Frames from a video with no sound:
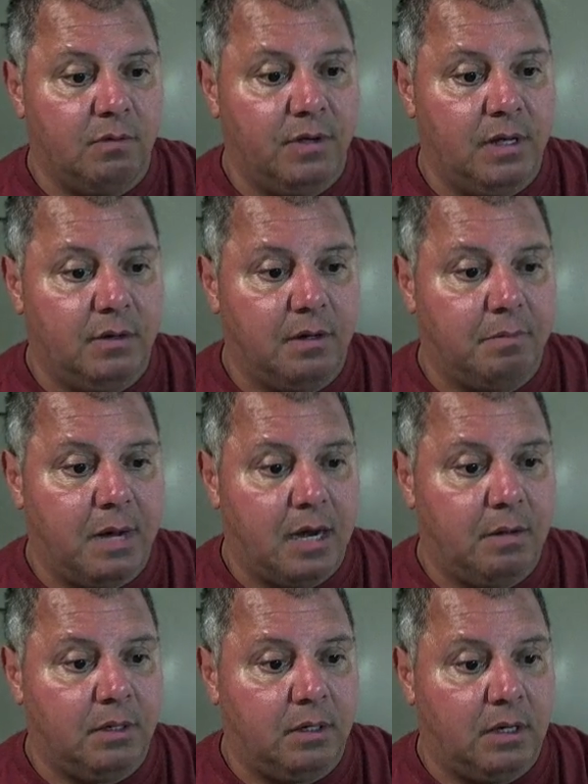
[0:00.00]
here on the
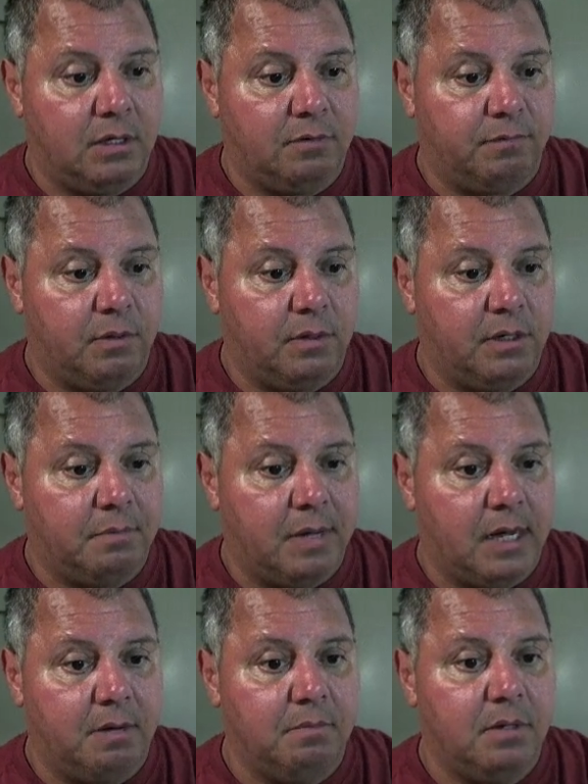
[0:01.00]
bottom, the larger float on the
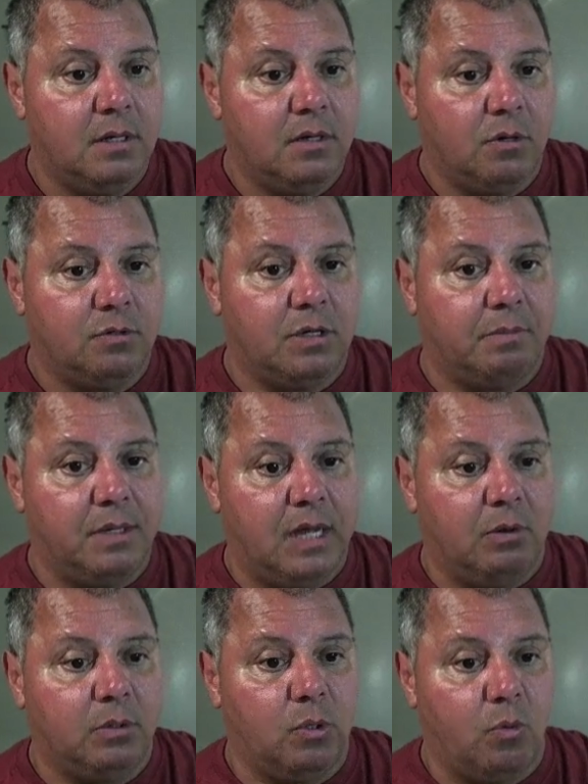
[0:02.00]
bottom, goes up and down
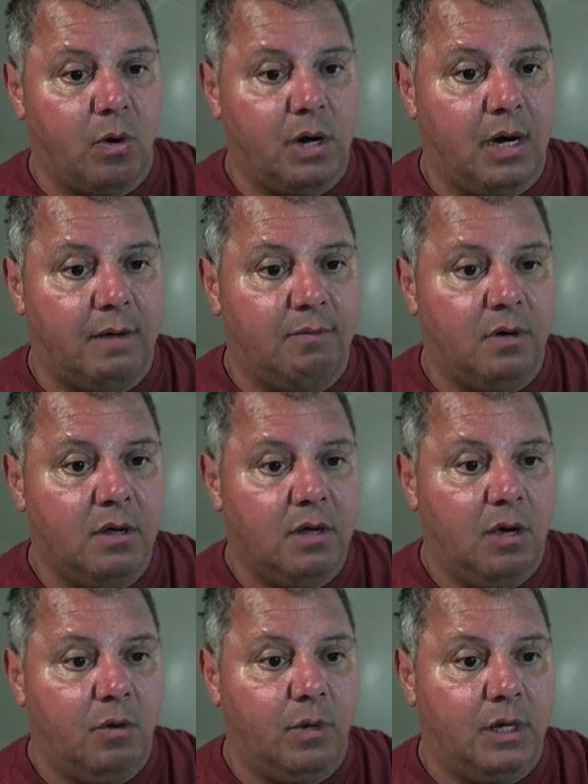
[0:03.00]
with the water level,
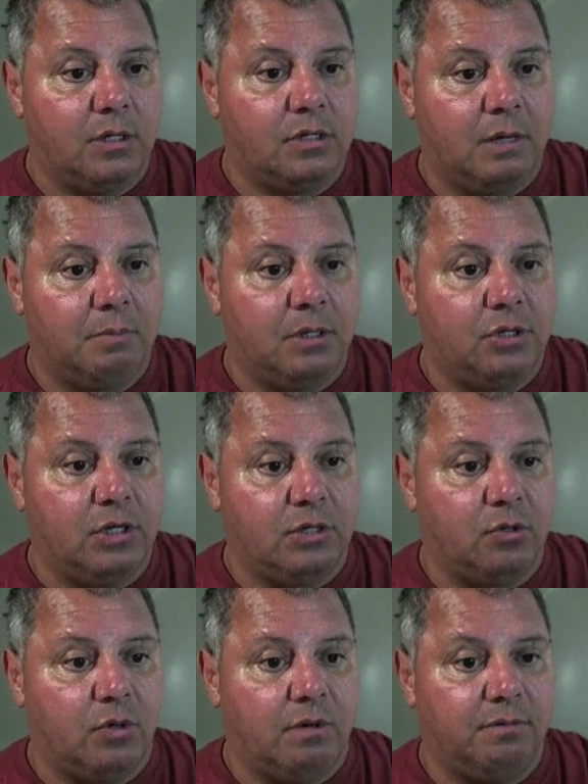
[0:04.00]
and when it gets up, it shuts
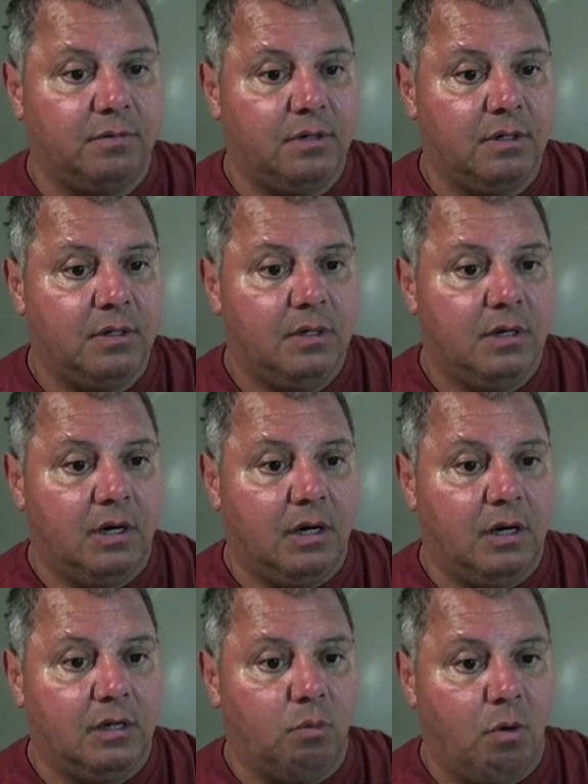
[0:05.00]
off
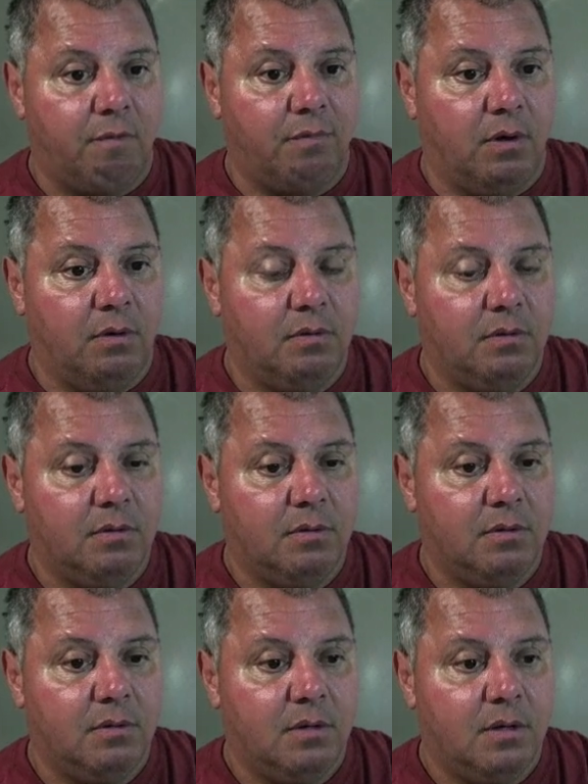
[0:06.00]
the water flow.
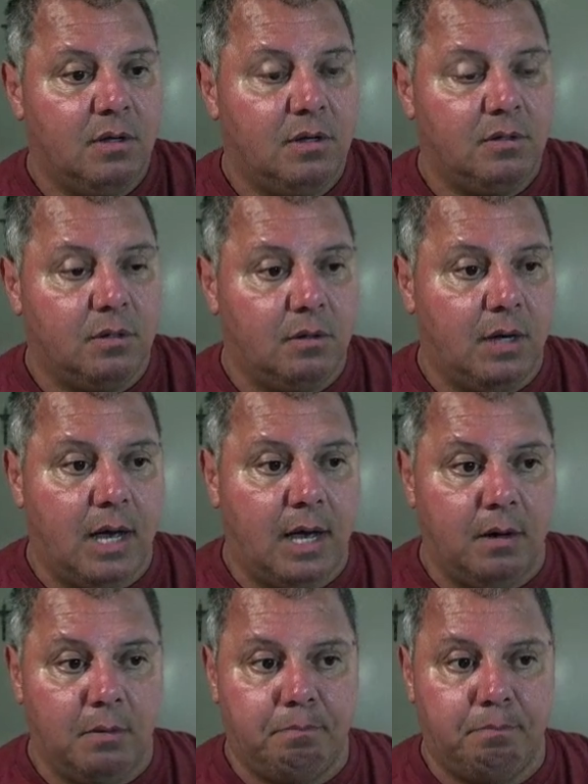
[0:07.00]
So I had
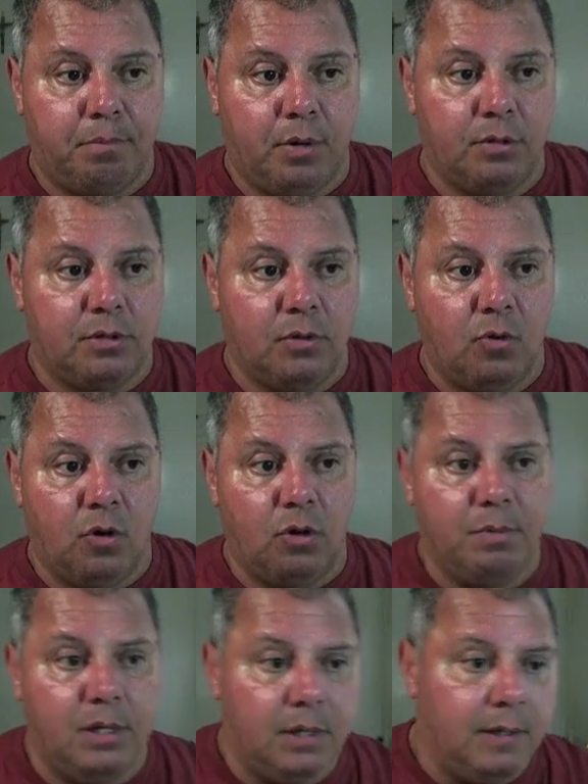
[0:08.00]
a person call
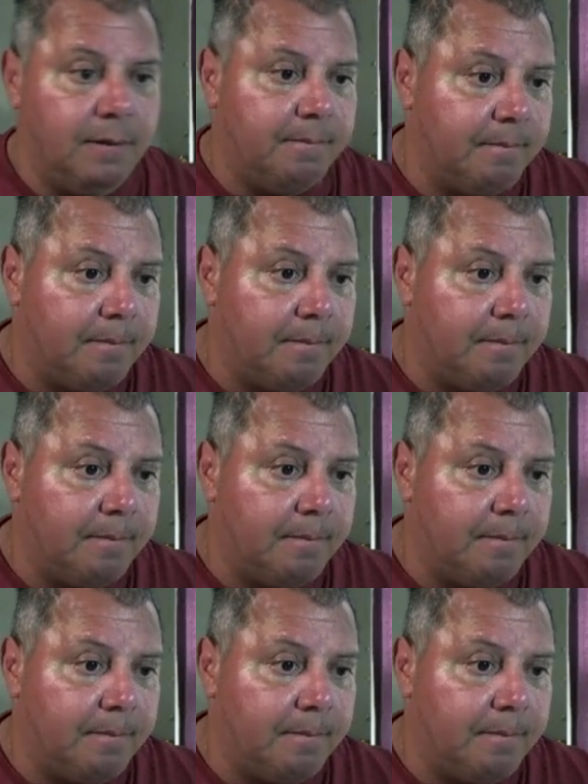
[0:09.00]
me